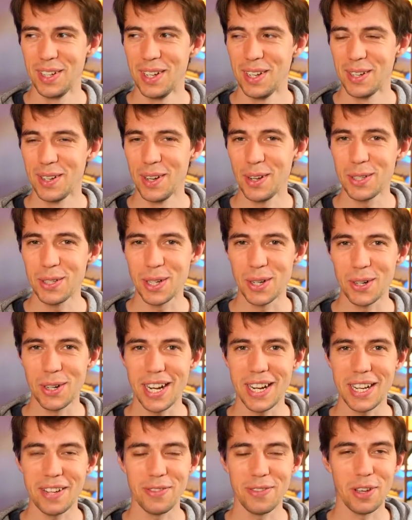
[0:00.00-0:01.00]
not so
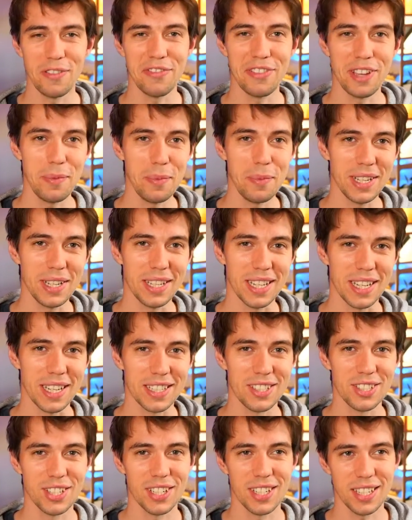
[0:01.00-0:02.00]
great if you have family
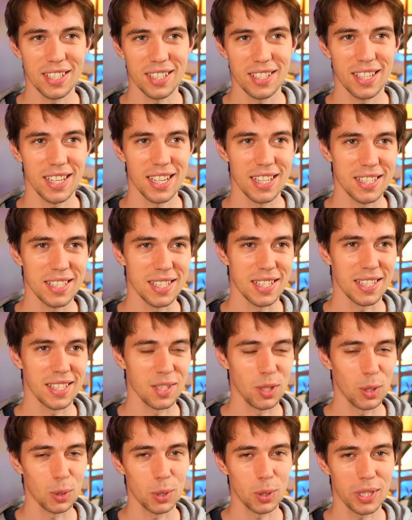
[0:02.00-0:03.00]
and kids that
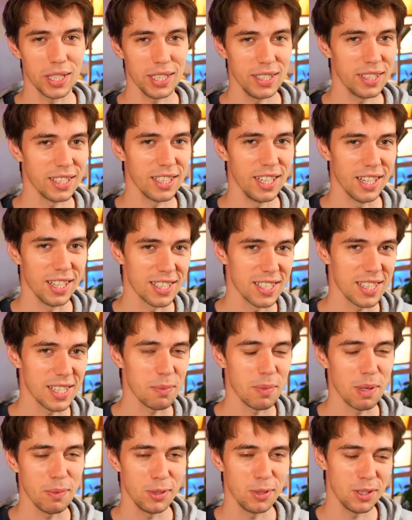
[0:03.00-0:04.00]
go to kindergartens
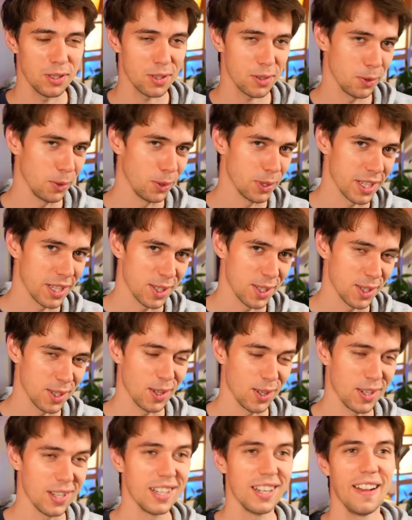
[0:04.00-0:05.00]
and maybe schools and so
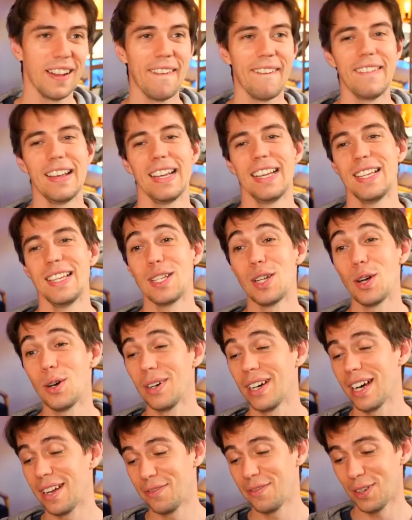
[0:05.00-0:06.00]
on.
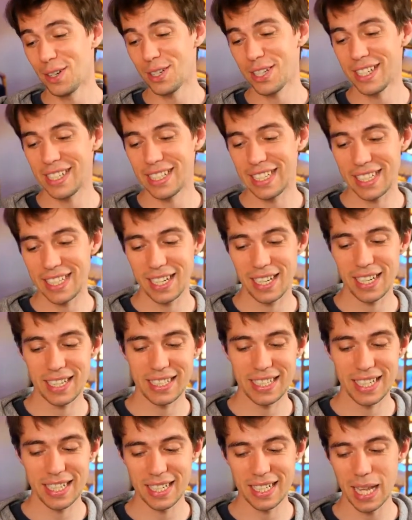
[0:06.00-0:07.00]
So unfortunately,
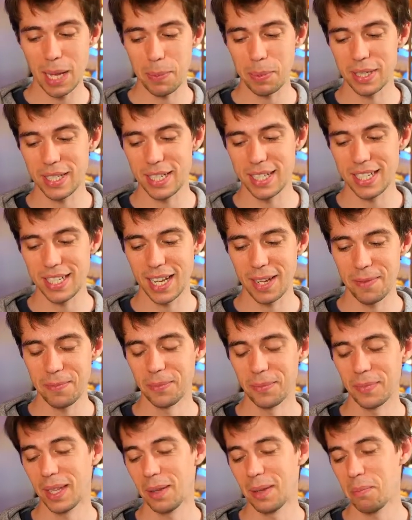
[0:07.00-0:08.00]
it didn't happen this time,
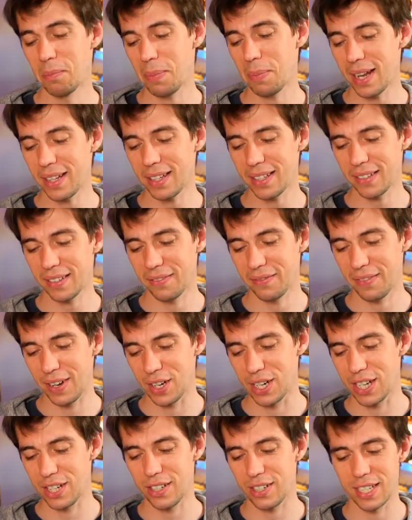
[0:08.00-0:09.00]
but
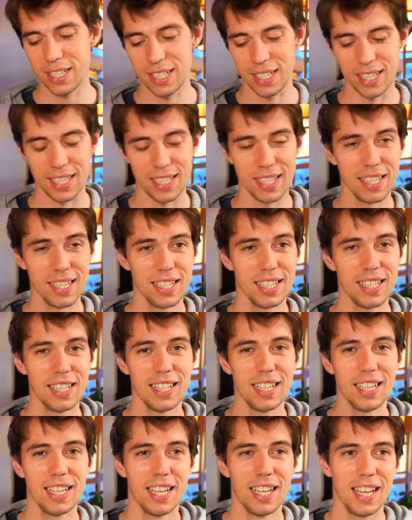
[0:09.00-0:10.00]
very interesting.
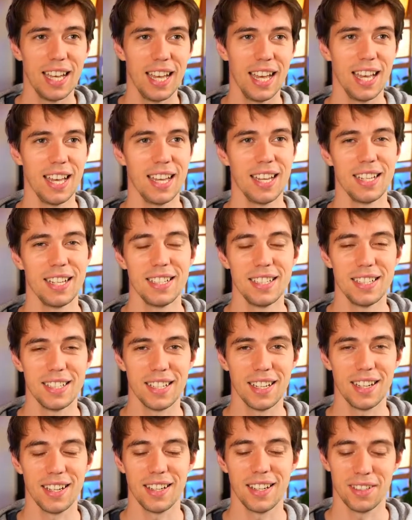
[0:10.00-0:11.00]
And
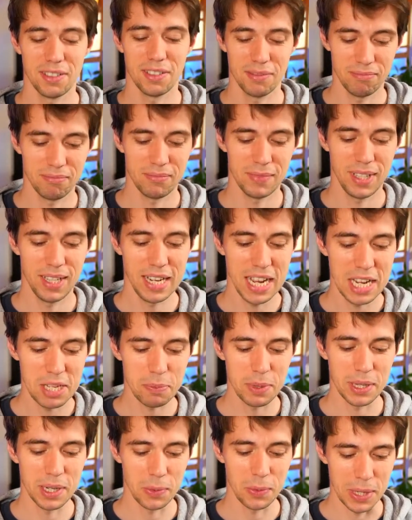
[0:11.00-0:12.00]
it has
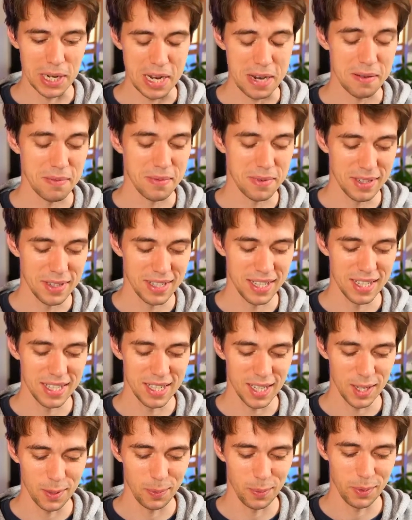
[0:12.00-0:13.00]
been a while
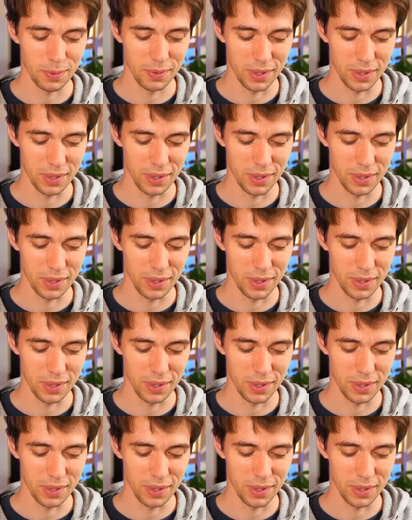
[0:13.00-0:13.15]
since I've